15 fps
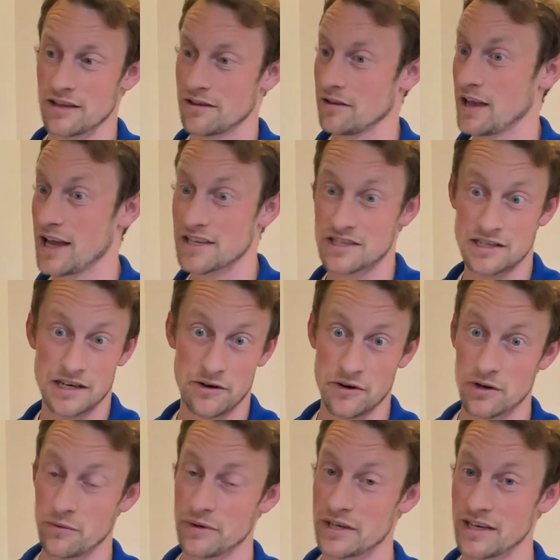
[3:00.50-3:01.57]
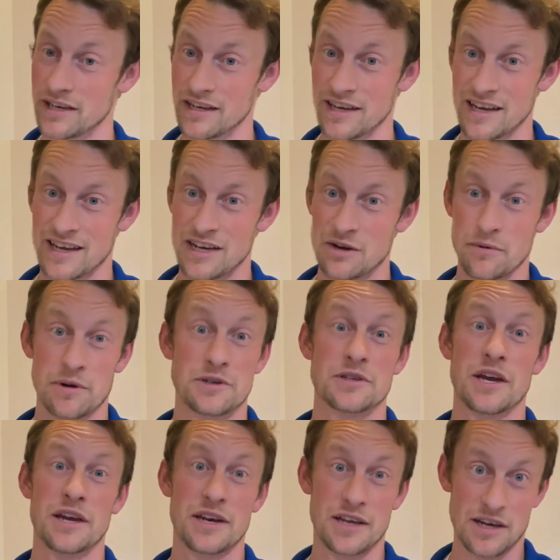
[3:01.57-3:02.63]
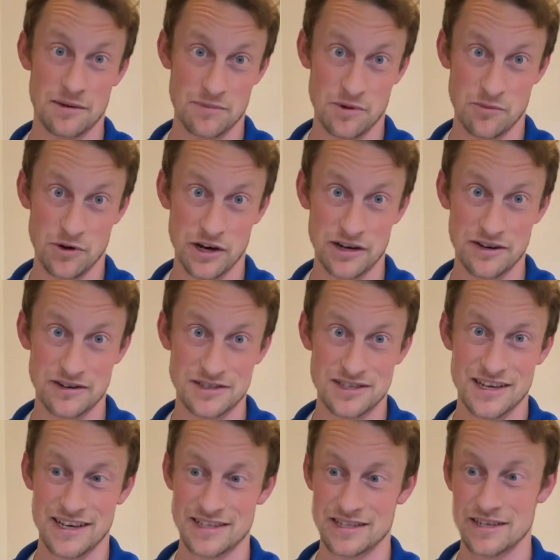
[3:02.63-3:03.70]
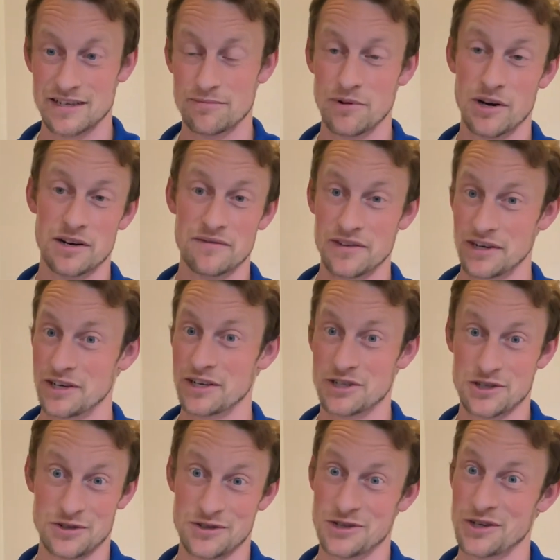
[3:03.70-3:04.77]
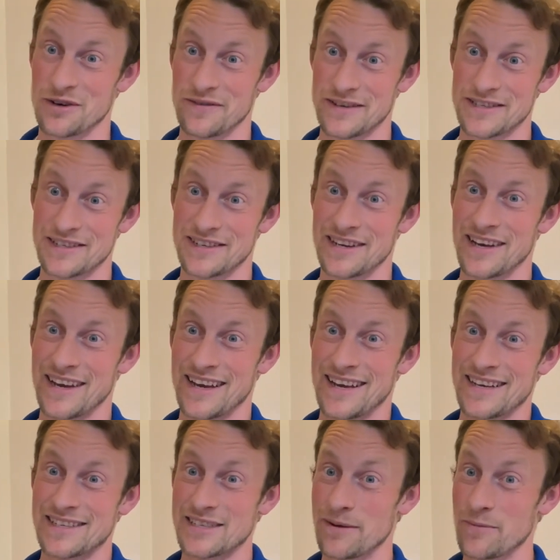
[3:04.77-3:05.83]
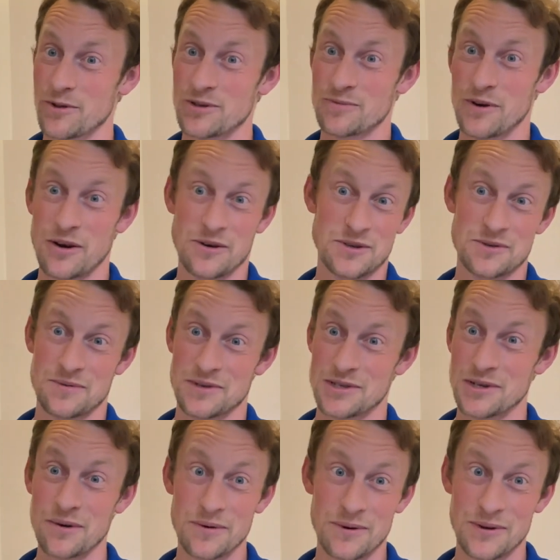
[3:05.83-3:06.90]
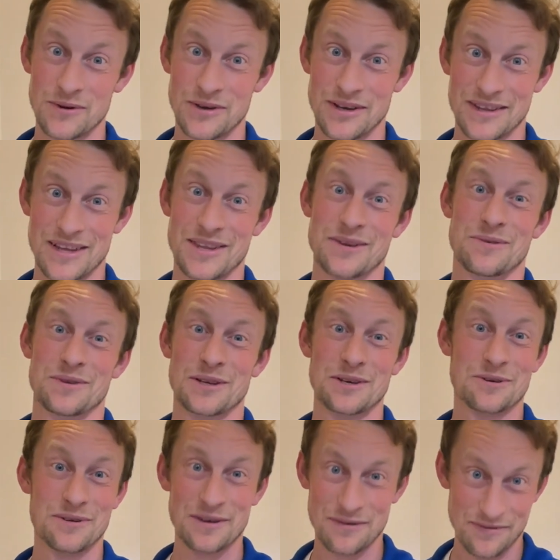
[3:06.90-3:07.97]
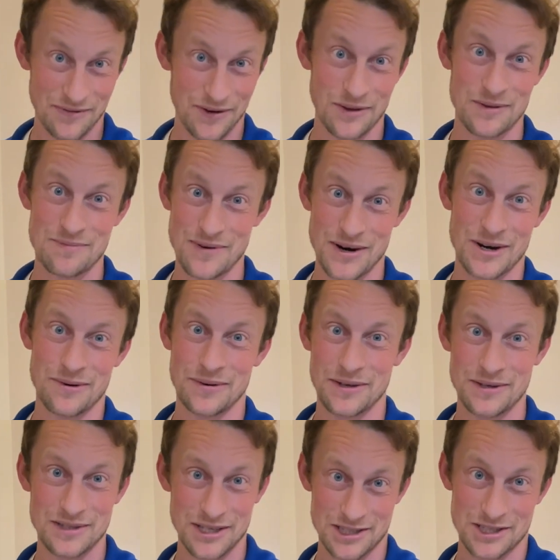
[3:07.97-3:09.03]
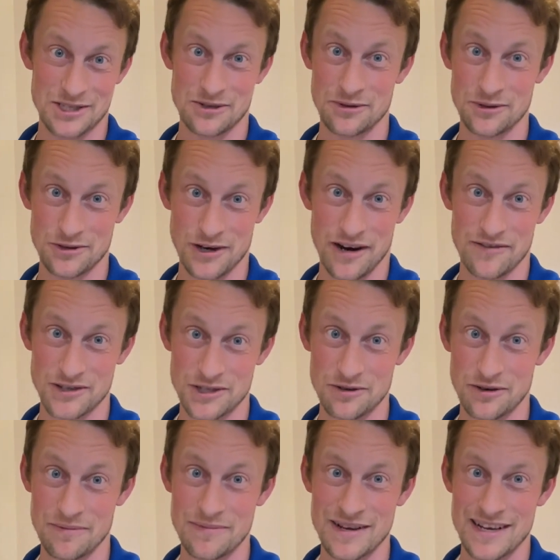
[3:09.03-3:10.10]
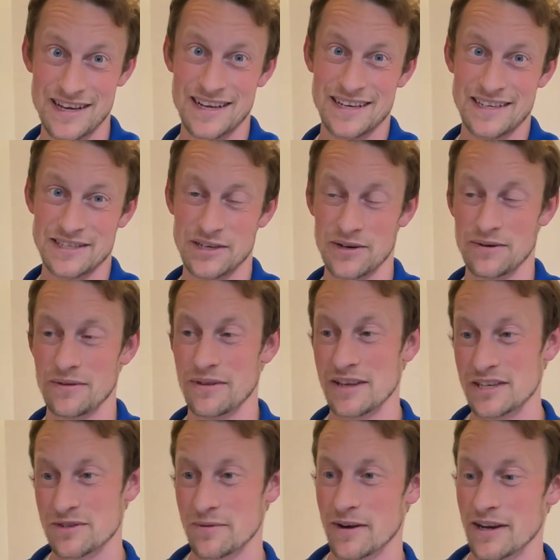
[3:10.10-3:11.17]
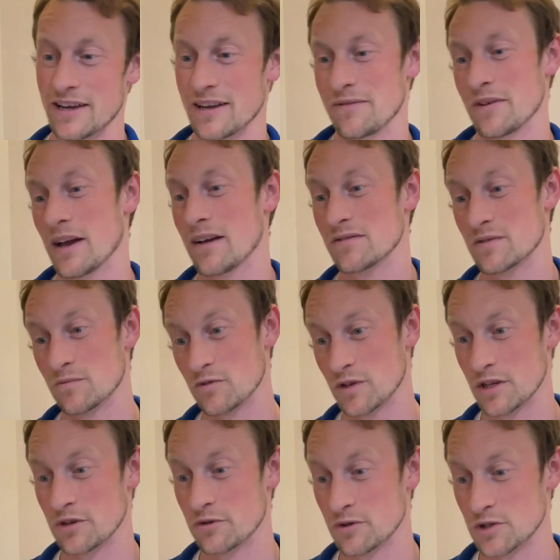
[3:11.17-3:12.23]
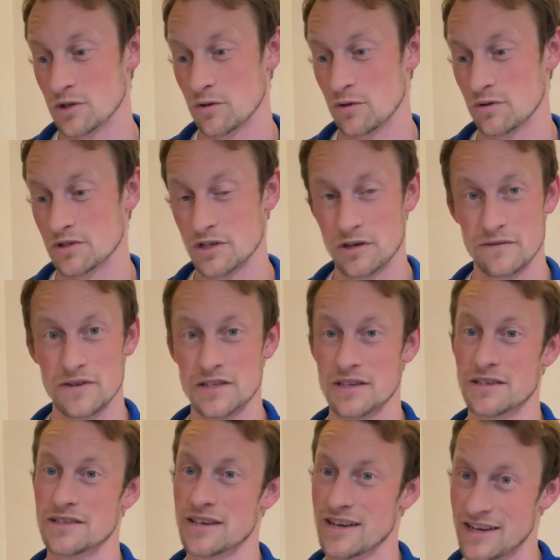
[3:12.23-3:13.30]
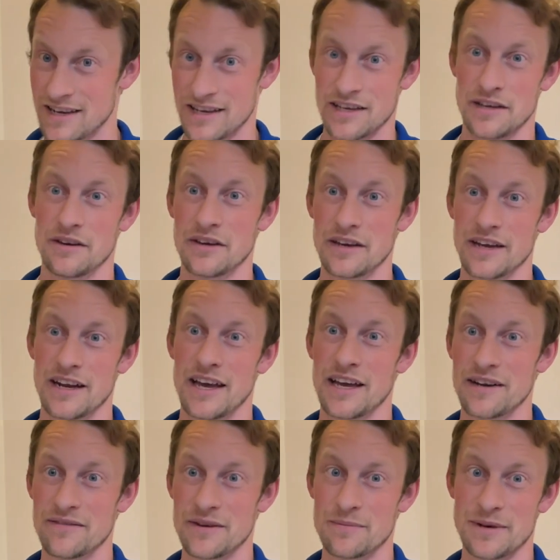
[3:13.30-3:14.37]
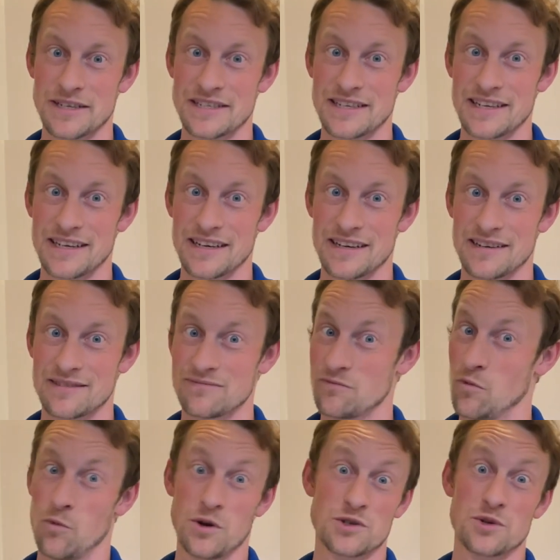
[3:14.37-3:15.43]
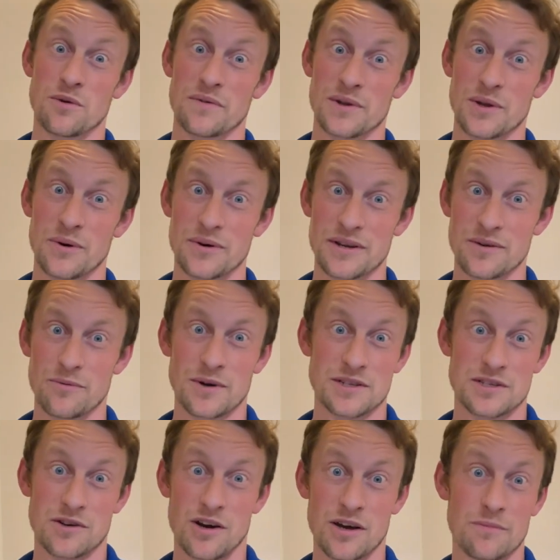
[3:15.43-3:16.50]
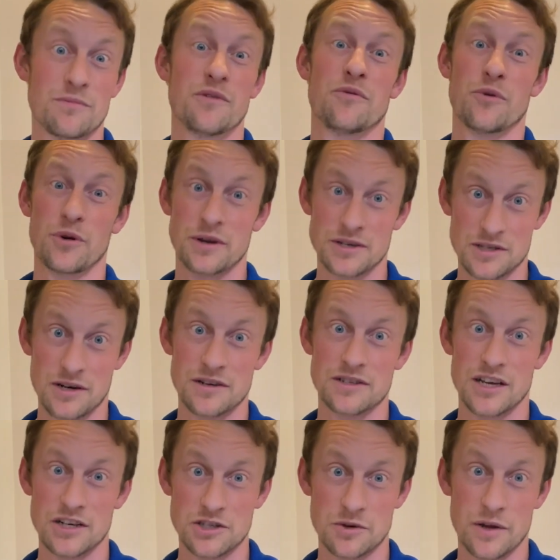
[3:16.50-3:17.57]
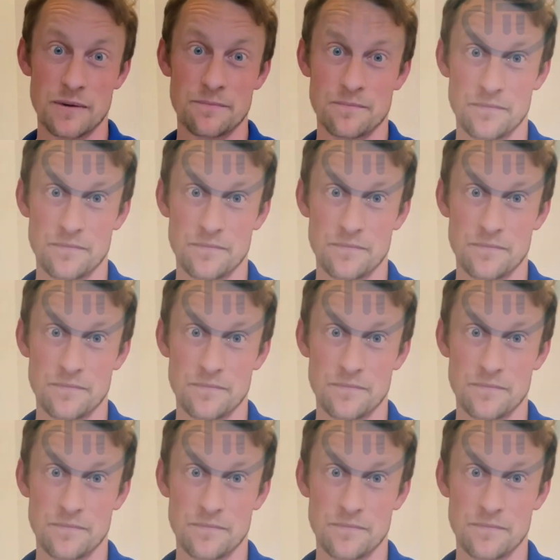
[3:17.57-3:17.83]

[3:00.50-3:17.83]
the last scenario we did, we were tightening up the breakers as a part of an additional service, and some of those breakers were so old that they would literally fall apart when you touch a screwdriver to them. So this way, if you have some really crucial old services, you can get ahead of it by seeing what's overloaded and what's not before you start touching it.